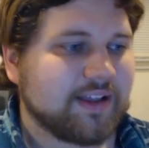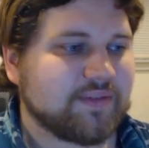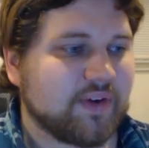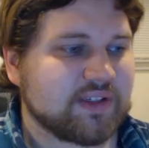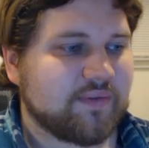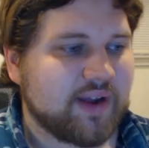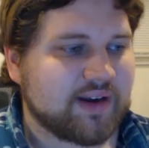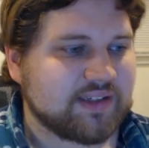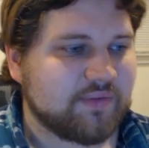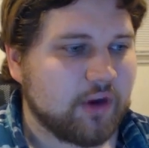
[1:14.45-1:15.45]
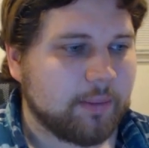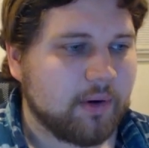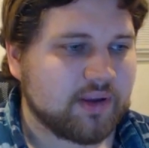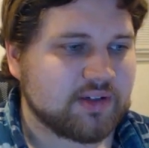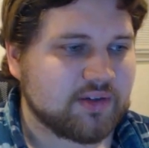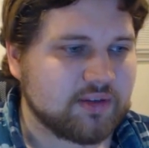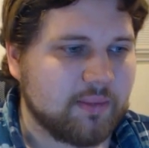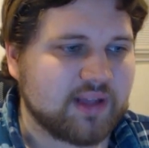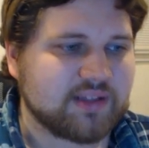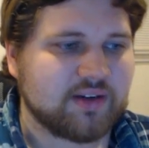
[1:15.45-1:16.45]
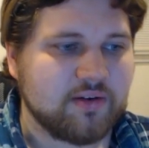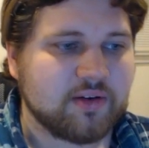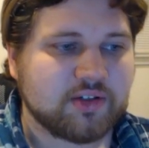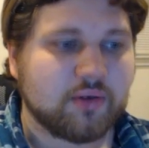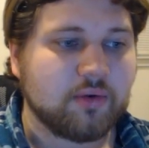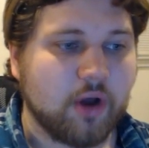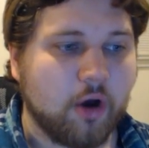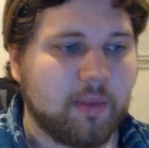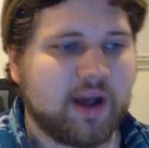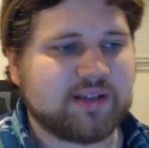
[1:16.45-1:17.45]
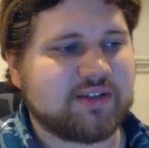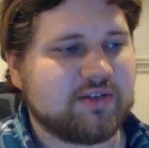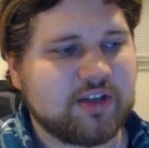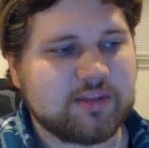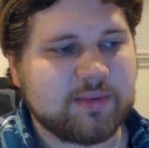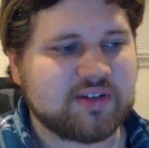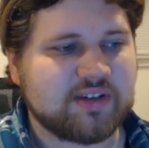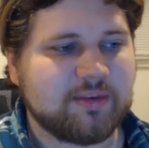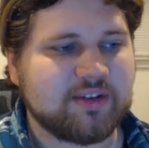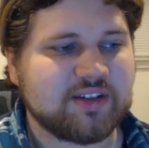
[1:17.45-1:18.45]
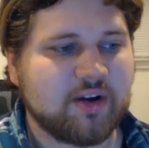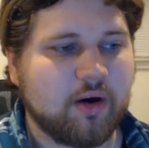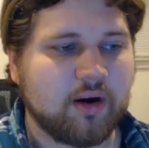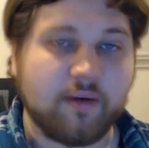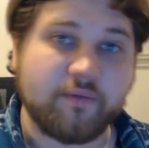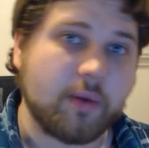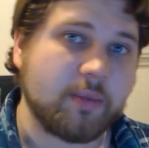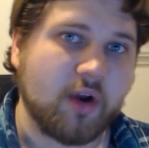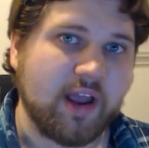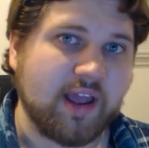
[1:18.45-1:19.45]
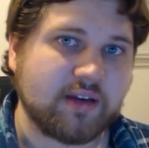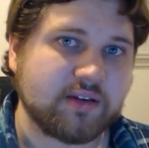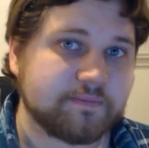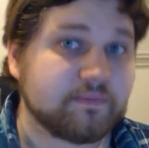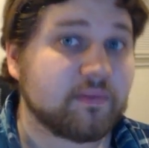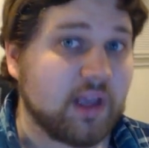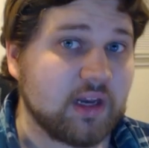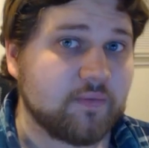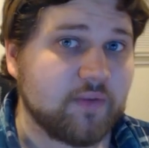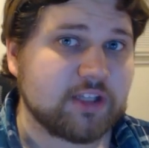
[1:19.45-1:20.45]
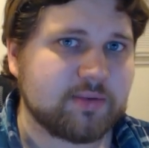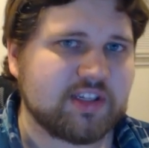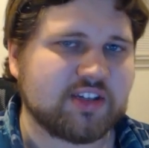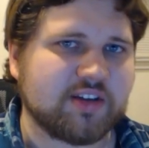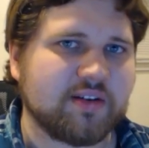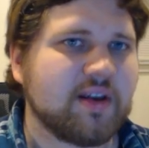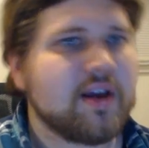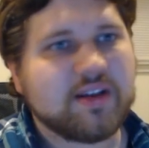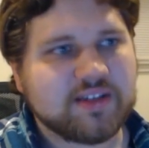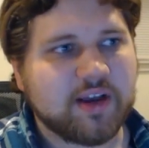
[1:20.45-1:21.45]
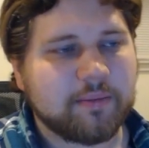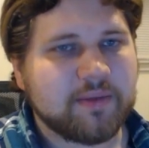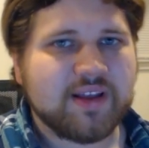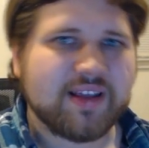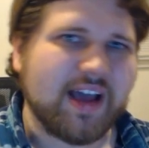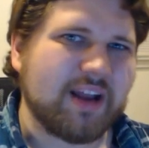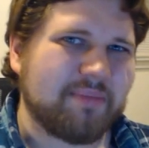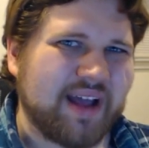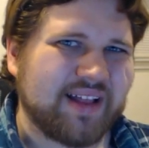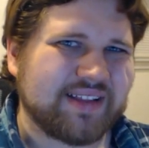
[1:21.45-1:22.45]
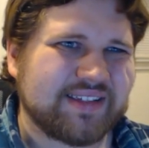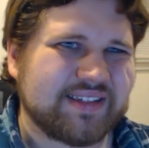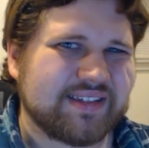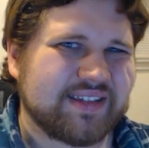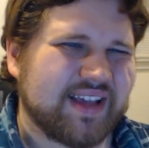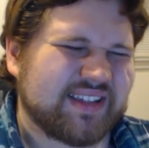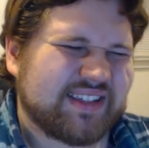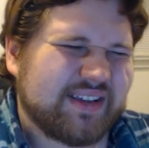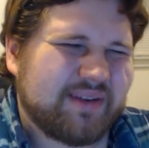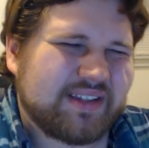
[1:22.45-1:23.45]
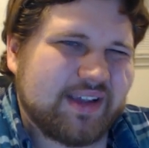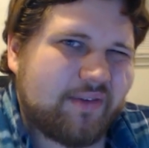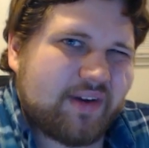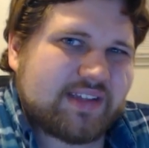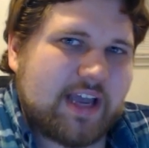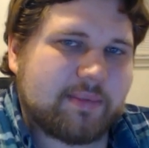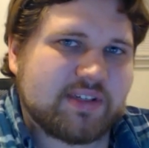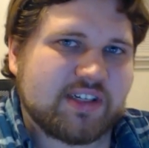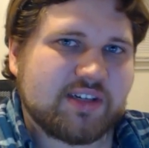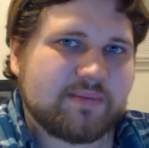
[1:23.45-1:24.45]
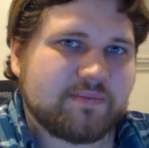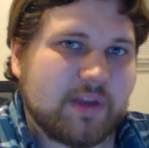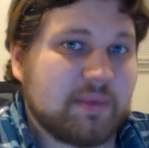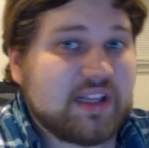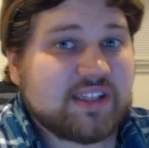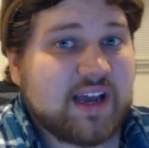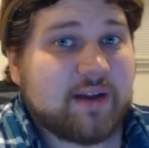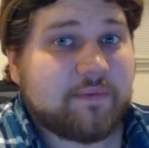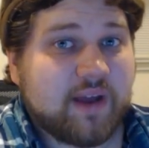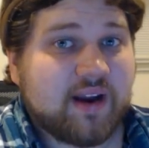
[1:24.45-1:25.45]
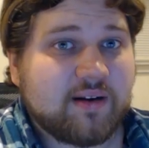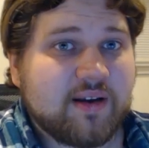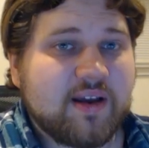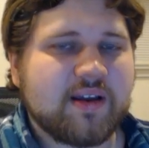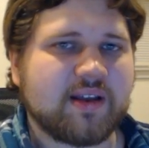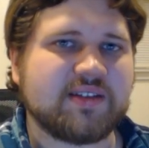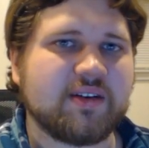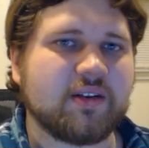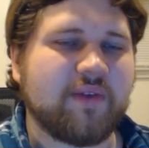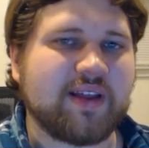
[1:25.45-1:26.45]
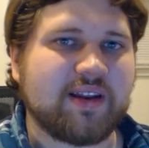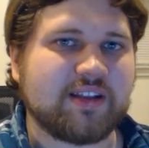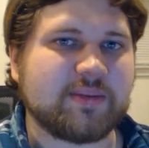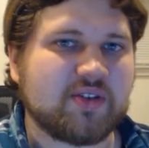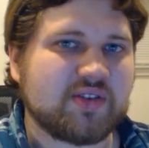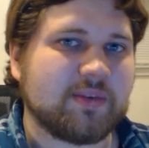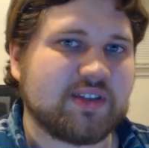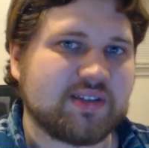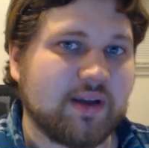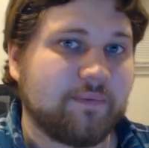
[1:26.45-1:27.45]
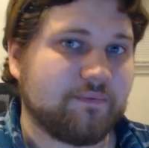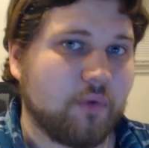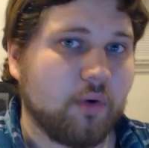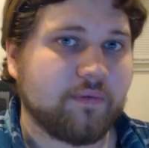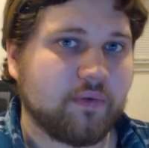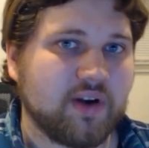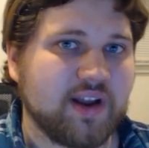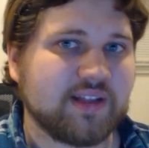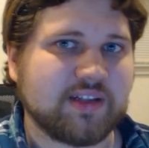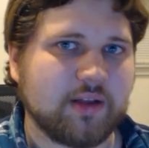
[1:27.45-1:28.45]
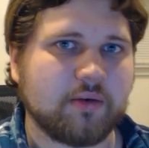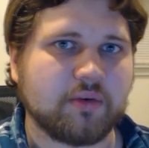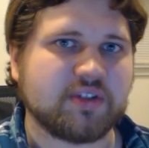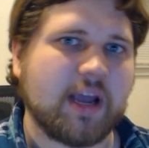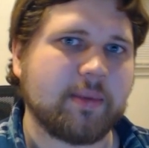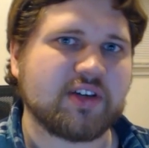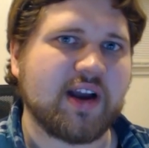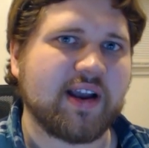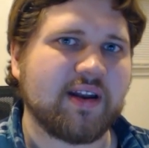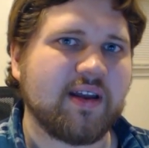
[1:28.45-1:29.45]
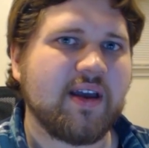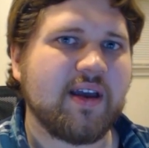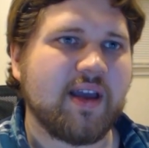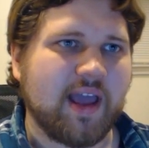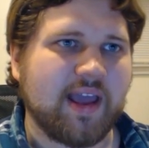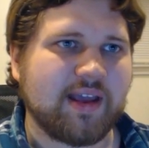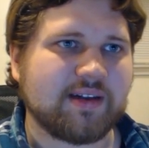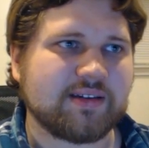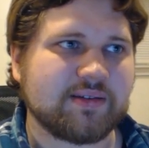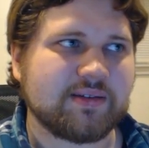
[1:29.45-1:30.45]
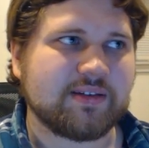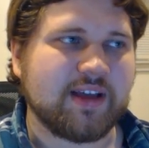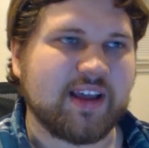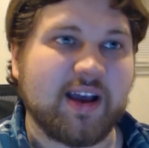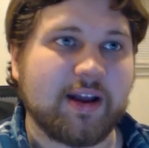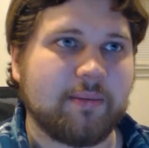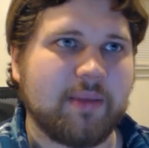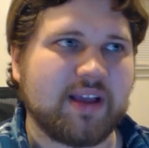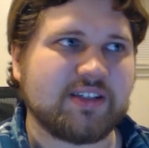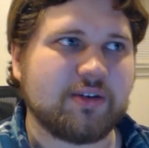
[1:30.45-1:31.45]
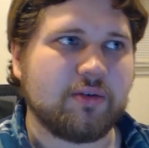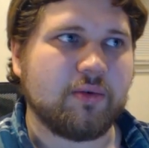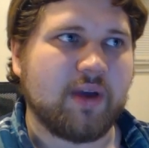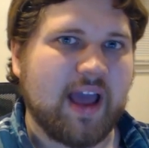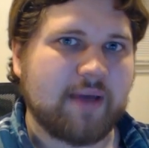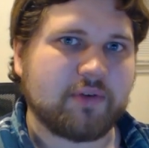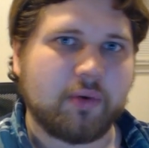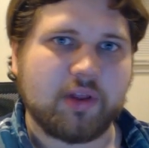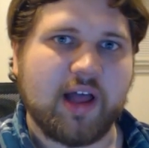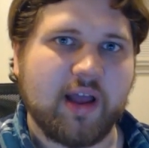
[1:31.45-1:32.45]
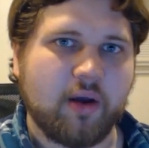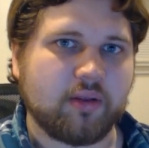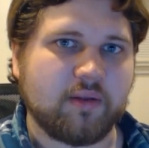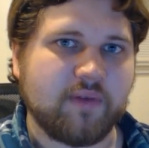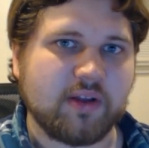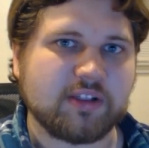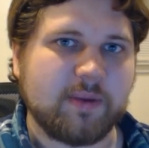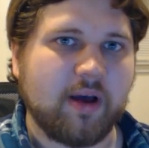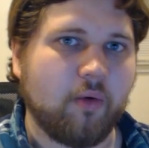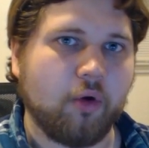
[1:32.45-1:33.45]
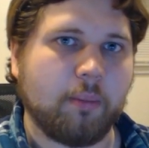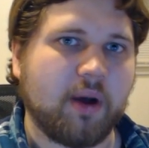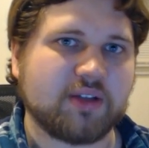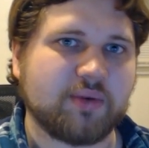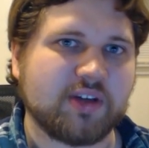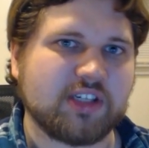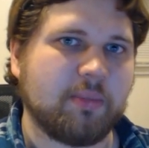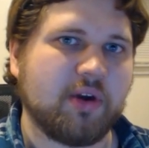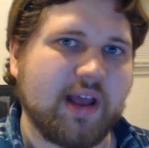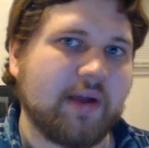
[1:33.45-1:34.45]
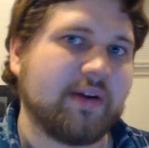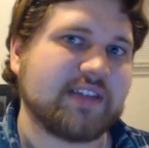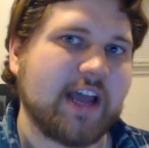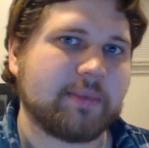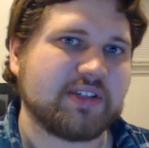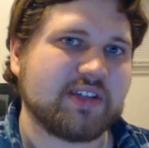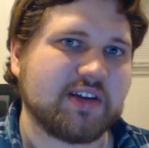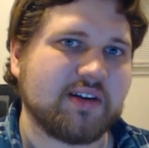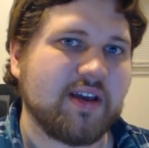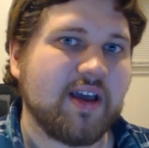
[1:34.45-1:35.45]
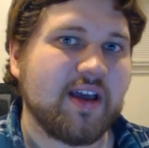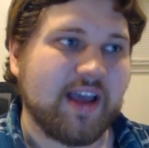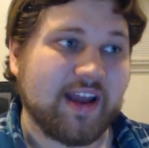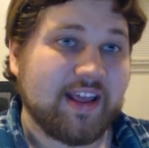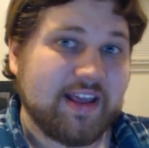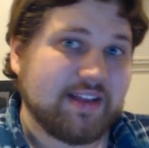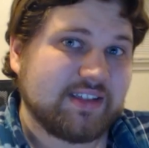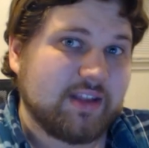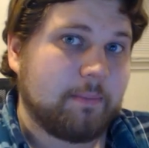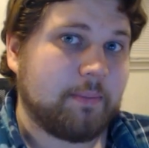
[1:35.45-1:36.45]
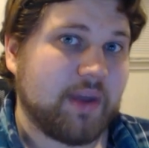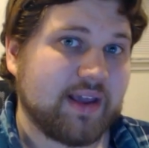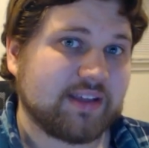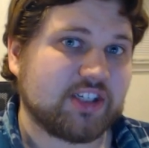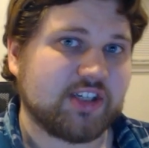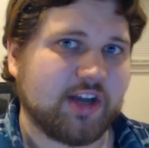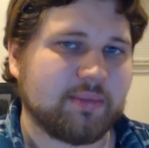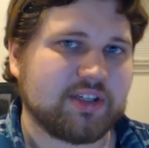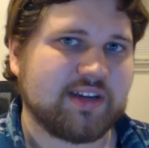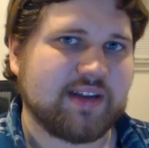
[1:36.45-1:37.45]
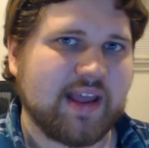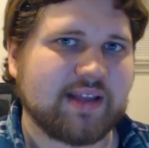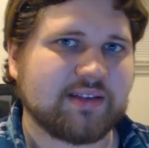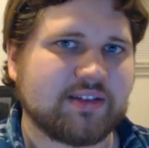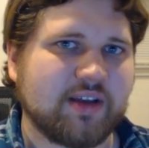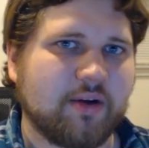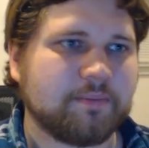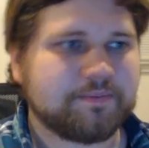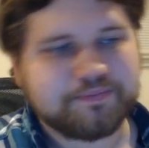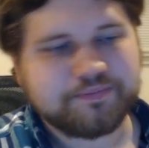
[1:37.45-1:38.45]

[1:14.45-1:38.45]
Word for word: its first effect is if your opponent controls a monster and you control no monsters, you can special summon this card from your hand in defense position. So, kind of balanced, can't summon itself in attack position. I mean, that's kind of fair considering the fact that it special summons itself for free, it's a literal Cyber Dragon, and it kind of makes you have to rely on the field spell or boss rush to put it out in attack position, and it is the biggest ship to date, so